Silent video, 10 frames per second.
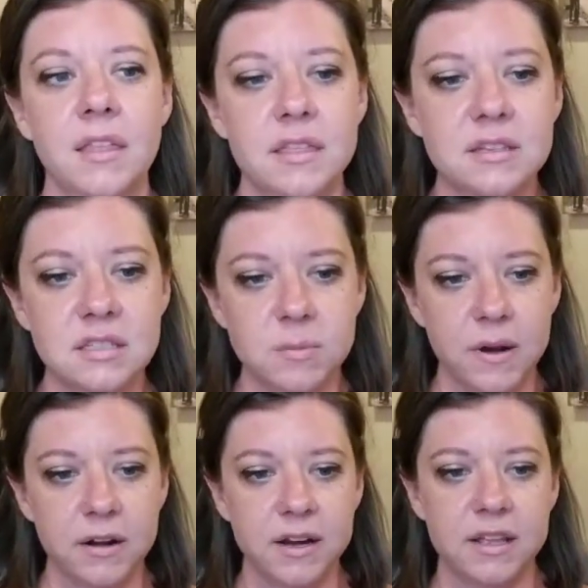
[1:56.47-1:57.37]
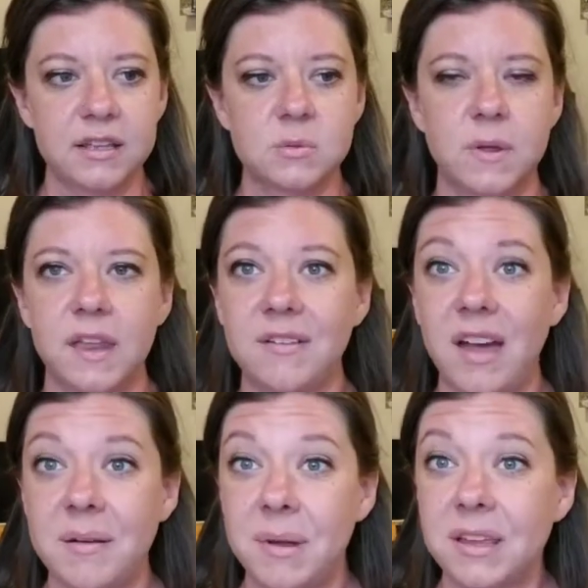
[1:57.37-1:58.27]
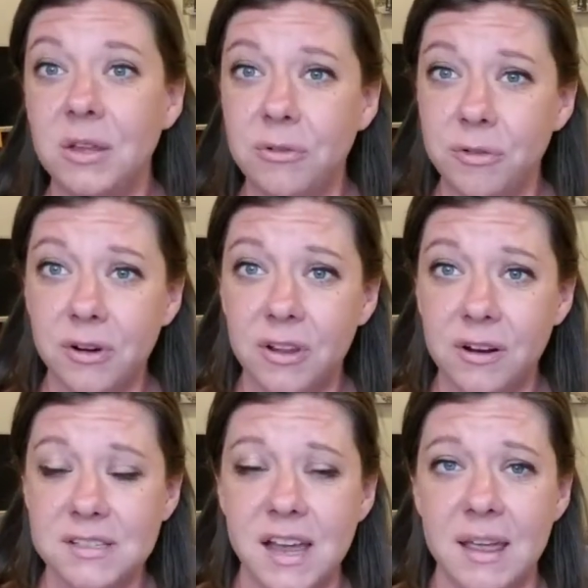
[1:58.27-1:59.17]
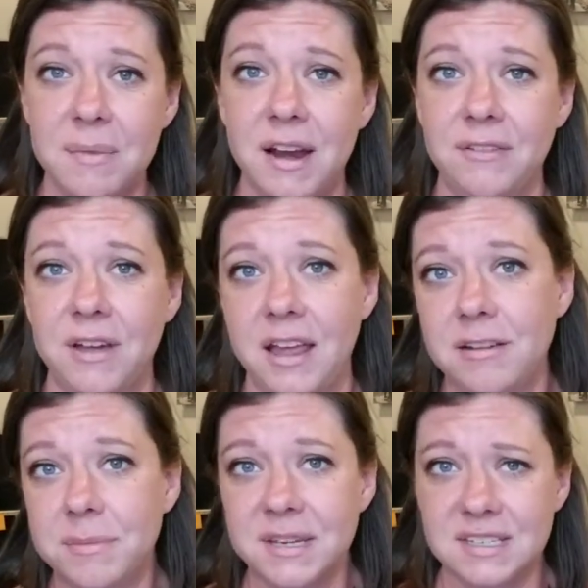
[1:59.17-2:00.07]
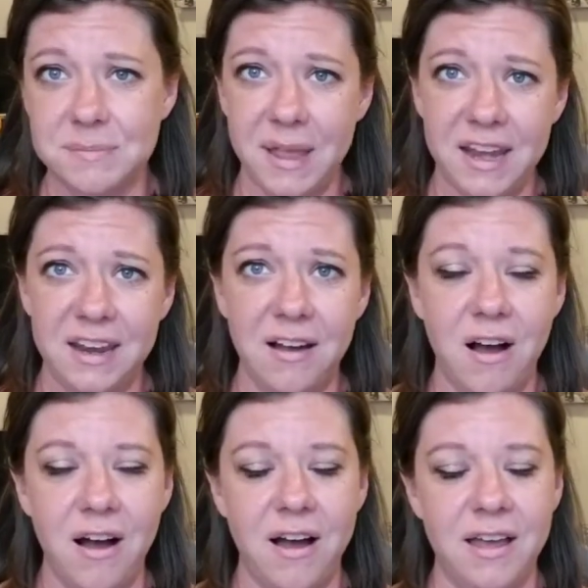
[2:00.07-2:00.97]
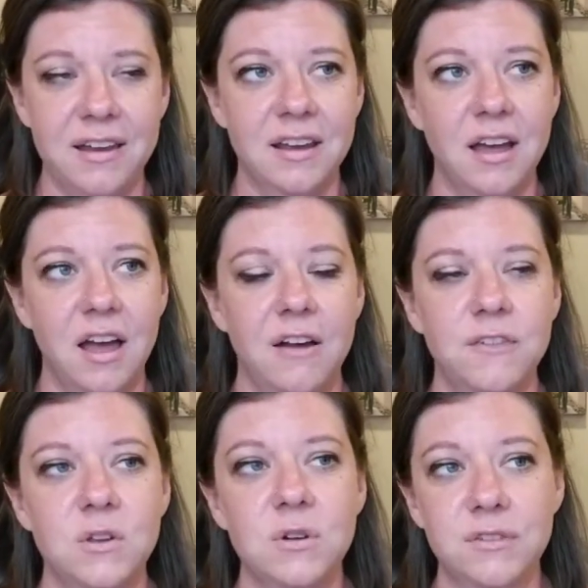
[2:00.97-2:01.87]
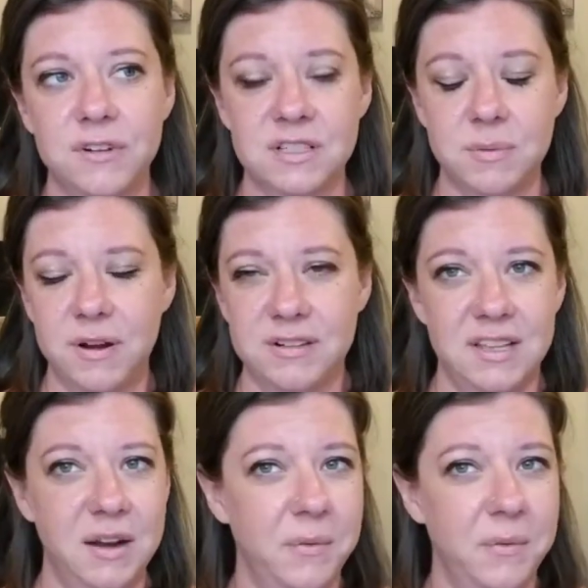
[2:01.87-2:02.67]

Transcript: This sweater is one that I've had in my queue for a long time, and I've kind of been debating on a few different sweaters that I